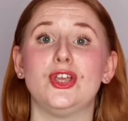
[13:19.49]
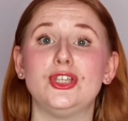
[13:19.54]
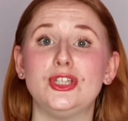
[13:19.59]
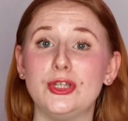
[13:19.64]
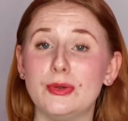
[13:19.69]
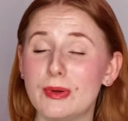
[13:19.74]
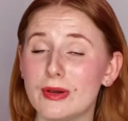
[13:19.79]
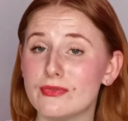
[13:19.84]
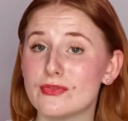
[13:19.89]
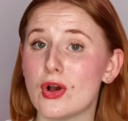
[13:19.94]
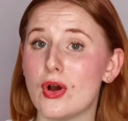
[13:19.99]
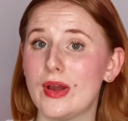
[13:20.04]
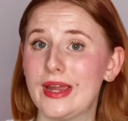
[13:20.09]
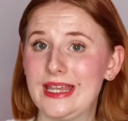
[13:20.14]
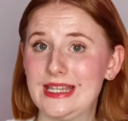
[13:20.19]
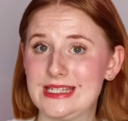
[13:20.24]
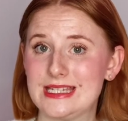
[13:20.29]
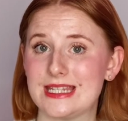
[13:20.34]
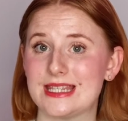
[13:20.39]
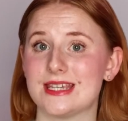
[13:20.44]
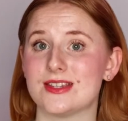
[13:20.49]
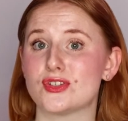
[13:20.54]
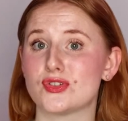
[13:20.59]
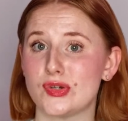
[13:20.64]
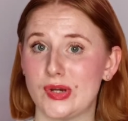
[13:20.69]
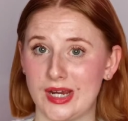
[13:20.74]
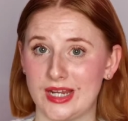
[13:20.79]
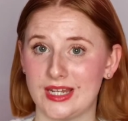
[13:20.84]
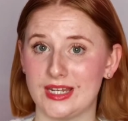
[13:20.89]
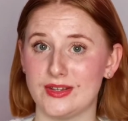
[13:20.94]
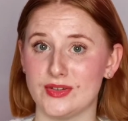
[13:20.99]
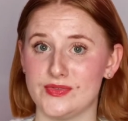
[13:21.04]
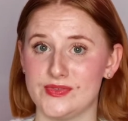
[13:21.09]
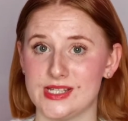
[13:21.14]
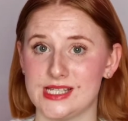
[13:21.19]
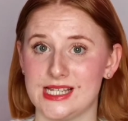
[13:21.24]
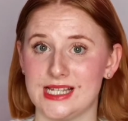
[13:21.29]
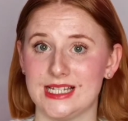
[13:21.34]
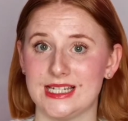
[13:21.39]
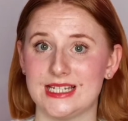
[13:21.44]
You have got into this training
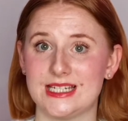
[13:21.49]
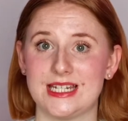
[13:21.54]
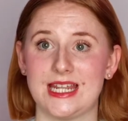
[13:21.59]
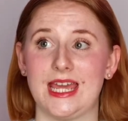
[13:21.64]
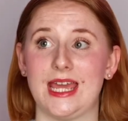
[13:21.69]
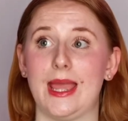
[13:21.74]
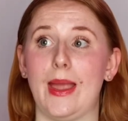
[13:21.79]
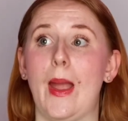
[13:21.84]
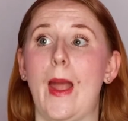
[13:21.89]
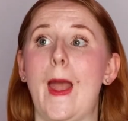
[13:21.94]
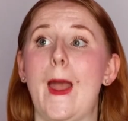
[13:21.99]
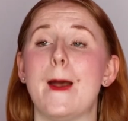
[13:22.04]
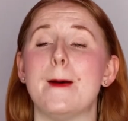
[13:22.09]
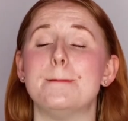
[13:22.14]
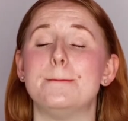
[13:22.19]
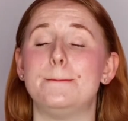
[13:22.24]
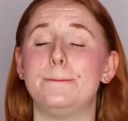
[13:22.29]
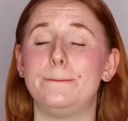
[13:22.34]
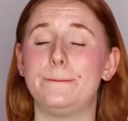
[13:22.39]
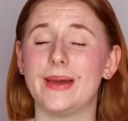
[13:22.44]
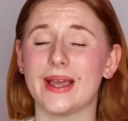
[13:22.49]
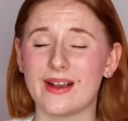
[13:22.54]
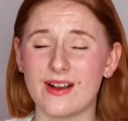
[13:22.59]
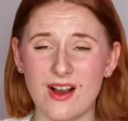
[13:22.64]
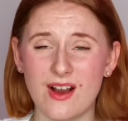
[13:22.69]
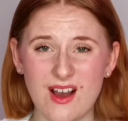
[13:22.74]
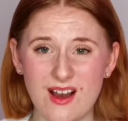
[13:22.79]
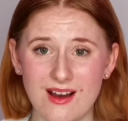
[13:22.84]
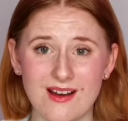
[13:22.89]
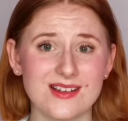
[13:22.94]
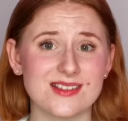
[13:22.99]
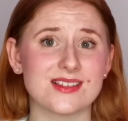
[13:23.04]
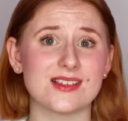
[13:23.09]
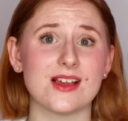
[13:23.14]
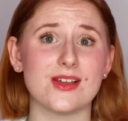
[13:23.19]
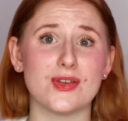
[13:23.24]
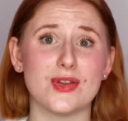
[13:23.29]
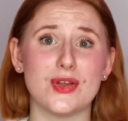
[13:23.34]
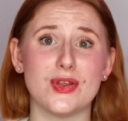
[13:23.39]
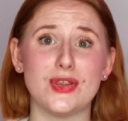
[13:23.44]
facility because
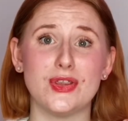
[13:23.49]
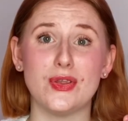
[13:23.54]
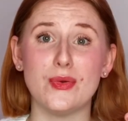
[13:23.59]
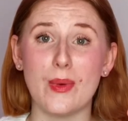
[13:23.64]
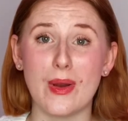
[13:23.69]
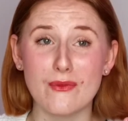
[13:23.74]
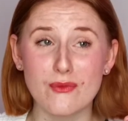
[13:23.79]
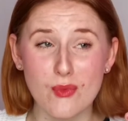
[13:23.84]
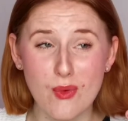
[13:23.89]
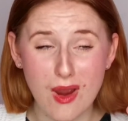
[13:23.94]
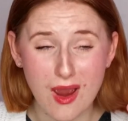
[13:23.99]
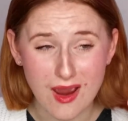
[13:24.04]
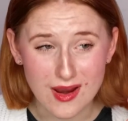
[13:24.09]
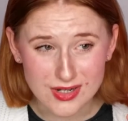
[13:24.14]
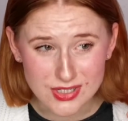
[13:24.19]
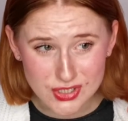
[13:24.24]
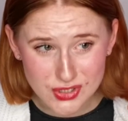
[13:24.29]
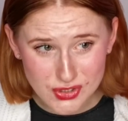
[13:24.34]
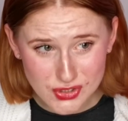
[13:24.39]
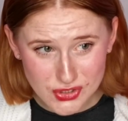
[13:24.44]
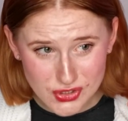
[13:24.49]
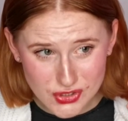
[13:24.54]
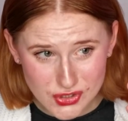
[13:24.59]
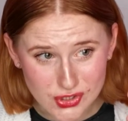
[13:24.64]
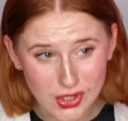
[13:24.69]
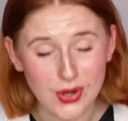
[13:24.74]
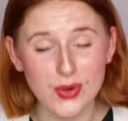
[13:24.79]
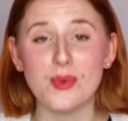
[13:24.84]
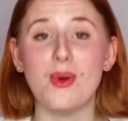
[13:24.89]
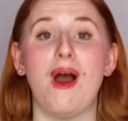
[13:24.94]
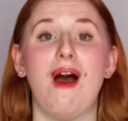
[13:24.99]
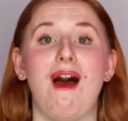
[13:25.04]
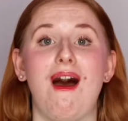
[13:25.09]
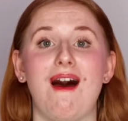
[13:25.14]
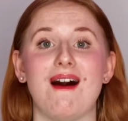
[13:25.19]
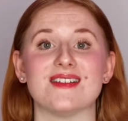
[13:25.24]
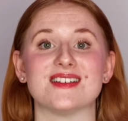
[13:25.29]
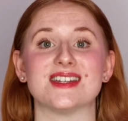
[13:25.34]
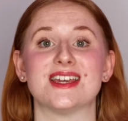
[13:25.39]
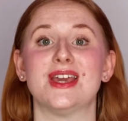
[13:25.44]
you have worked so
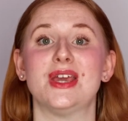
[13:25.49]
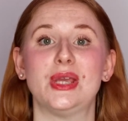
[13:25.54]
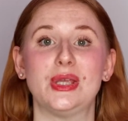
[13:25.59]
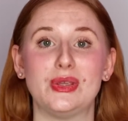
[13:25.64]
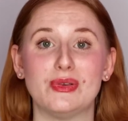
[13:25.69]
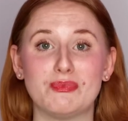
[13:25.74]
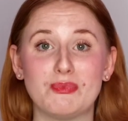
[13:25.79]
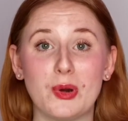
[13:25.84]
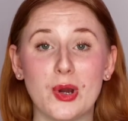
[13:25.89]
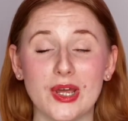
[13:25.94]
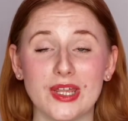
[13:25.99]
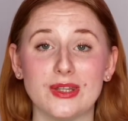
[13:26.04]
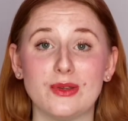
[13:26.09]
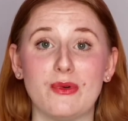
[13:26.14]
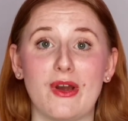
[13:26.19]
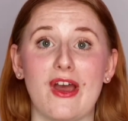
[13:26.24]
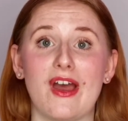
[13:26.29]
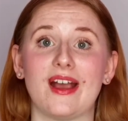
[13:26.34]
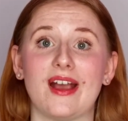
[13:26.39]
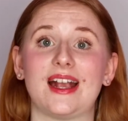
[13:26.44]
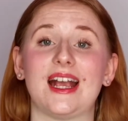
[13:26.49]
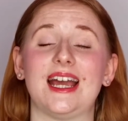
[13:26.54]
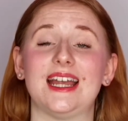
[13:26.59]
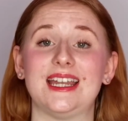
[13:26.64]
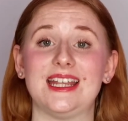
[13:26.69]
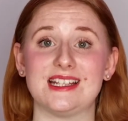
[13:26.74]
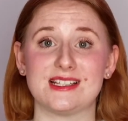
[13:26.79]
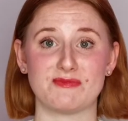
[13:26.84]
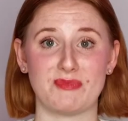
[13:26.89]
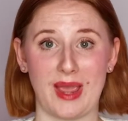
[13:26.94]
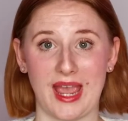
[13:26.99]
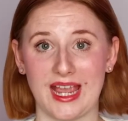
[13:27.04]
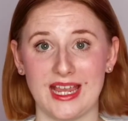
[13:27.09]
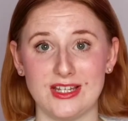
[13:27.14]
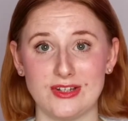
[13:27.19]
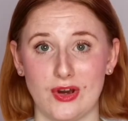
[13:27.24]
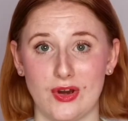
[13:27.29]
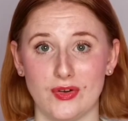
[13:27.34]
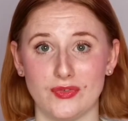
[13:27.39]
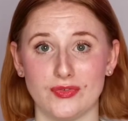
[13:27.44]
hard. You've put in the work and it's
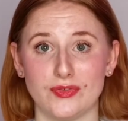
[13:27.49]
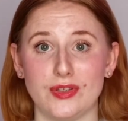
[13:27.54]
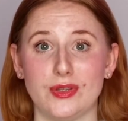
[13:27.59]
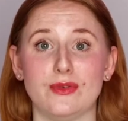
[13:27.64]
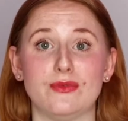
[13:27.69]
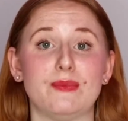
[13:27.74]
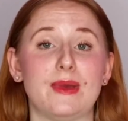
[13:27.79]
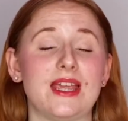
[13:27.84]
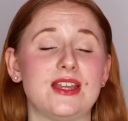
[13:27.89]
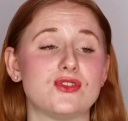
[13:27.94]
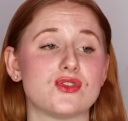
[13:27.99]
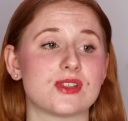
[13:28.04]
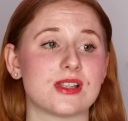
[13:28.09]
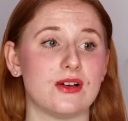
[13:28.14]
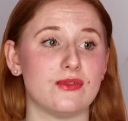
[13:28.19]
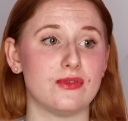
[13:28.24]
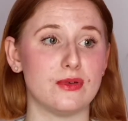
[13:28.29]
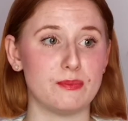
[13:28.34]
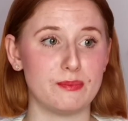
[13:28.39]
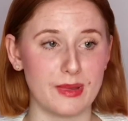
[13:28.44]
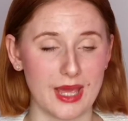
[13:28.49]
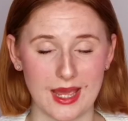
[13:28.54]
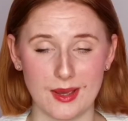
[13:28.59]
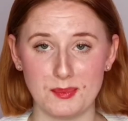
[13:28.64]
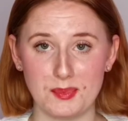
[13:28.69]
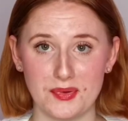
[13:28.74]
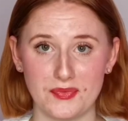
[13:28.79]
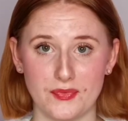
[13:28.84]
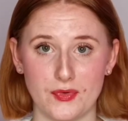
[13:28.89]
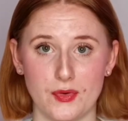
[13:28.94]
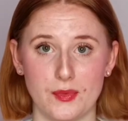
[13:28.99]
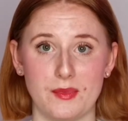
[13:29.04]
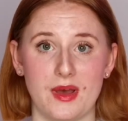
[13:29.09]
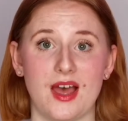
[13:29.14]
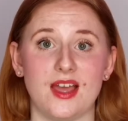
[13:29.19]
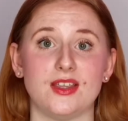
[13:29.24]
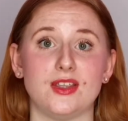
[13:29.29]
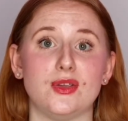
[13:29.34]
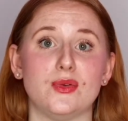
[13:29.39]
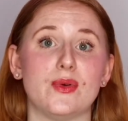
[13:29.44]
paid off. You've made yourself a better
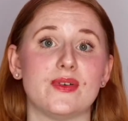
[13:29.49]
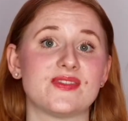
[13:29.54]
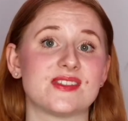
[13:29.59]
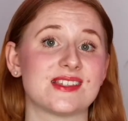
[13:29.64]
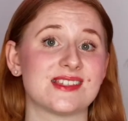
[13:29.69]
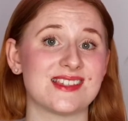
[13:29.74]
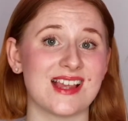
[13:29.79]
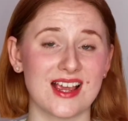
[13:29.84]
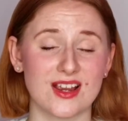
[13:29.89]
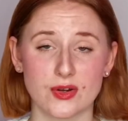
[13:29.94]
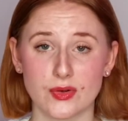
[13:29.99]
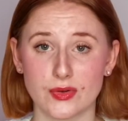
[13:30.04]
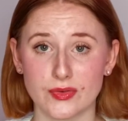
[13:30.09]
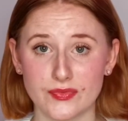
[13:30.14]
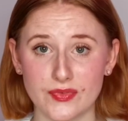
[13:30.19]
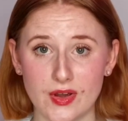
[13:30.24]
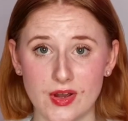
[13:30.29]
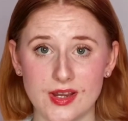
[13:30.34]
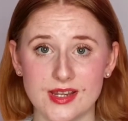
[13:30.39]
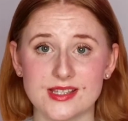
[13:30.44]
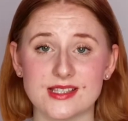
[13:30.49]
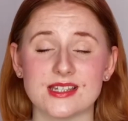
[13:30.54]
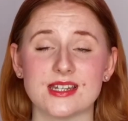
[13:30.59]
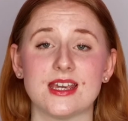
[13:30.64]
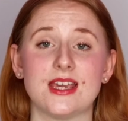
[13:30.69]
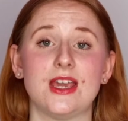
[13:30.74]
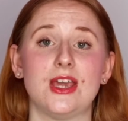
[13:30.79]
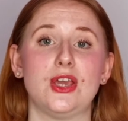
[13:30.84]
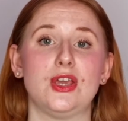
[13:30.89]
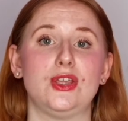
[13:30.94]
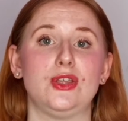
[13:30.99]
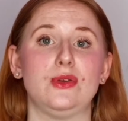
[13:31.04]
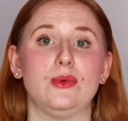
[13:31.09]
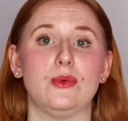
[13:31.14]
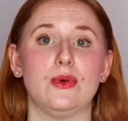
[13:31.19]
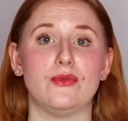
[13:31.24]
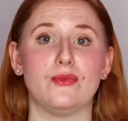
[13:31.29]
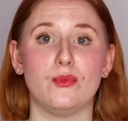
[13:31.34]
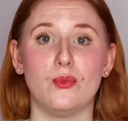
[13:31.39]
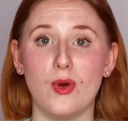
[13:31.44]
performer. You have sacrificed,
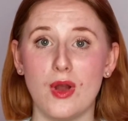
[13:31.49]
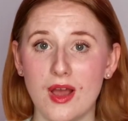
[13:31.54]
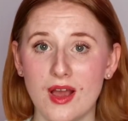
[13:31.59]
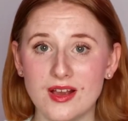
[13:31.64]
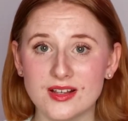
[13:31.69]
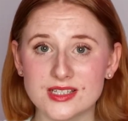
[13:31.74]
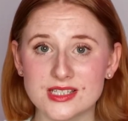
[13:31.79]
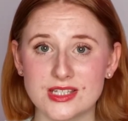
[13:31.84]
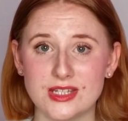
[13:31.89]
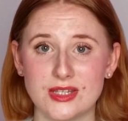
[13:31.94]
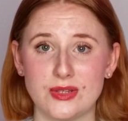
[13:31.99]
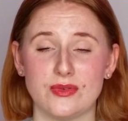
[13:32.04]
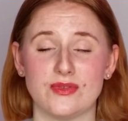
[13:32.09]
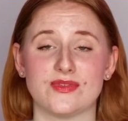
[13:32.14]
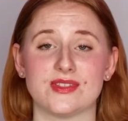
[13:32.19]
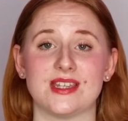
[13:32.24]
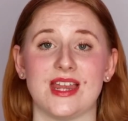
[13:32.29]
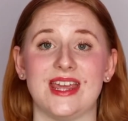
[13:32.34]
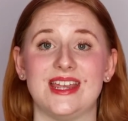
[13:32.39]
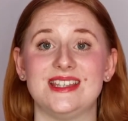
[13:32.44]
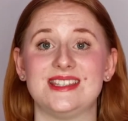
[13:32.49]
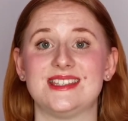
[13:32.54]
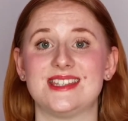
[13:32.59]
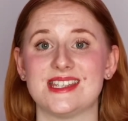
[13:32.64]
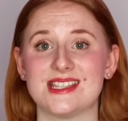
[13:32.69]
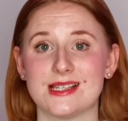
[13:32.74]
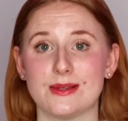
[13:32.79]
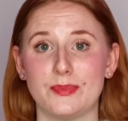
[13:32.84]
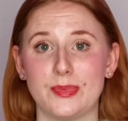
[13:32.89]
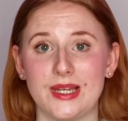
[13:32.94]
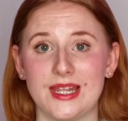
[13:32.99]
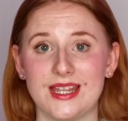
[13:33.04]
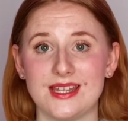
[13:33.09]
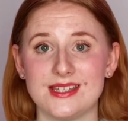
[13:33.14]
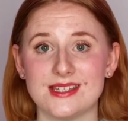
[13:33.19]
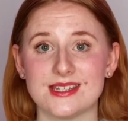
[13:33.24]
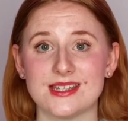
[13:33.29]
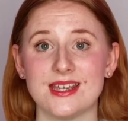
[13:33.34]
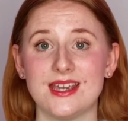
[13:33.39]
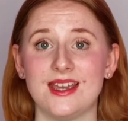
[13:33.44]
you have worked, you have stayed
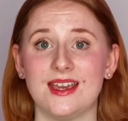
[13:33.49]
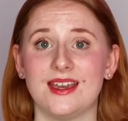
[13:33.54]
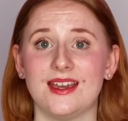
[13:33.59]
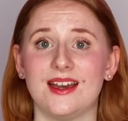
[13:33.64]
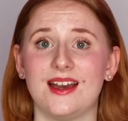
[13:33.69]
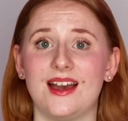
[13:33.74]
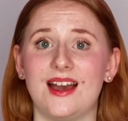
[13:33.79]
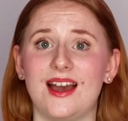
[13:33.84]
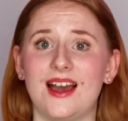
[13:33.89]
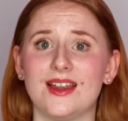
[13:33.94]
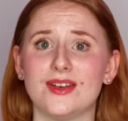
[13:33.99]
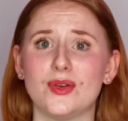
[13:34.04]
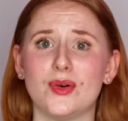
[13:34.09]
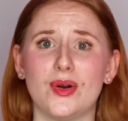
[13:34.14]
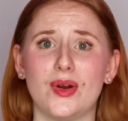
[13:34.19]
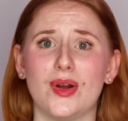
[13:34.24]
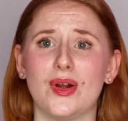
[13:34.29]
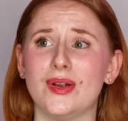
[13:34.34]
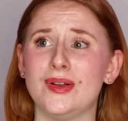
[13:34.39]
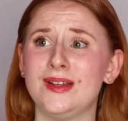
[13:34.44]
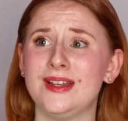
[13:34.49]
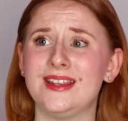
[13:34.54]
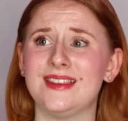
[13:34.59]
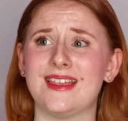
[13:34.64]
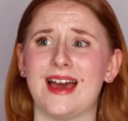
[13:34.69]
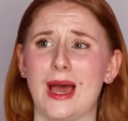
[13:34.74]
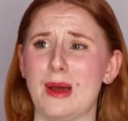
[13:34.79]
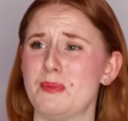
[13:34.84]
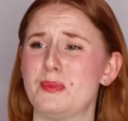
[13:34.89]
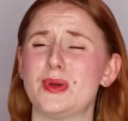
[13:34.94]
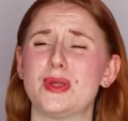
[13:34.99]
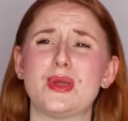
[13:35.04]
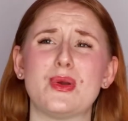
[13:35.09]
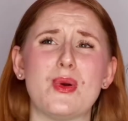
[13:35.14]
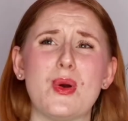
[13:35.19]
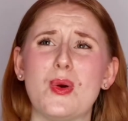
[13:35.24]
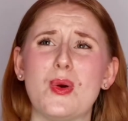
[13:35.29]
disciplined. And not only that, but you're